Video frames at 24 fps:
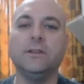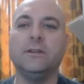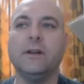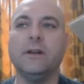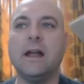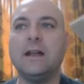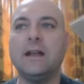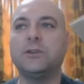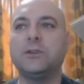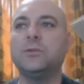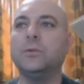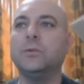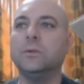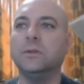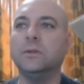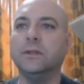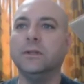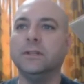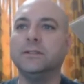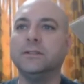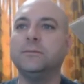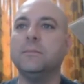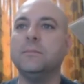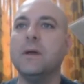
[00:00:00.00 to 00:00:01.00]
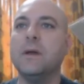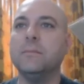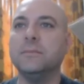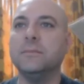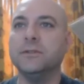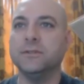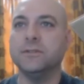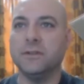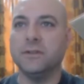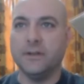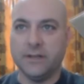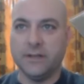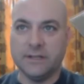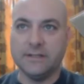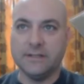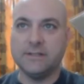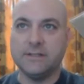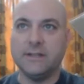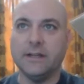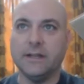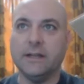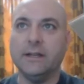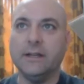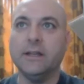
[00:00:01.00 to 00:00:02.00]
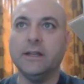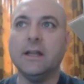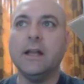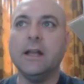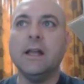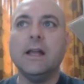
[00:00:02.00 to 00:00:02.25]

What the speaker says: actual list members are going to see.